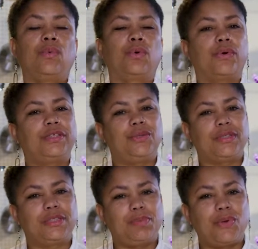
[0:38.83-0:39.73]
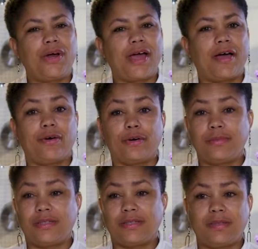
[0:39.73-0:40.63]
We're going to explore how
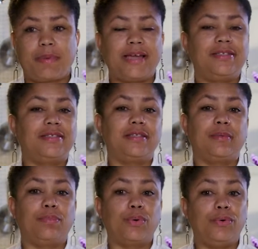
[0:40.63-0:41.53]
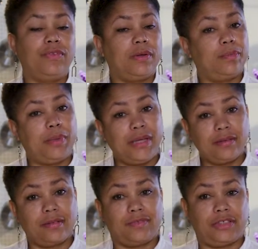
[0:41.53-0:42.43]
herbs and spices improve the
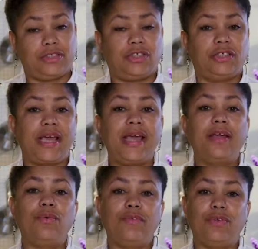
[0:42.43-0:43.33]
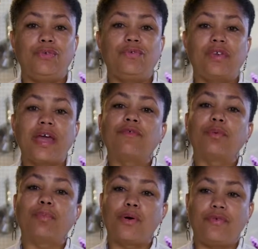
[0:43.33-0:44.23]
appeal of dishes and review flavor
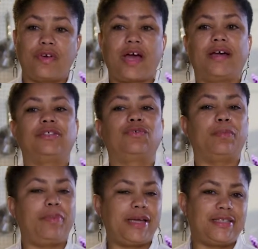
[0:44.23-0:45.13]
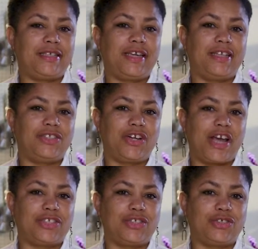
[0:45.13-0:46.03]
profiles for basic
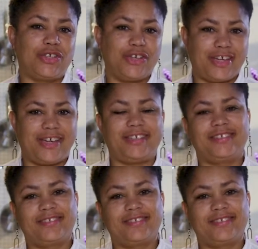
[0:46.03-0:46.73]
international cooking.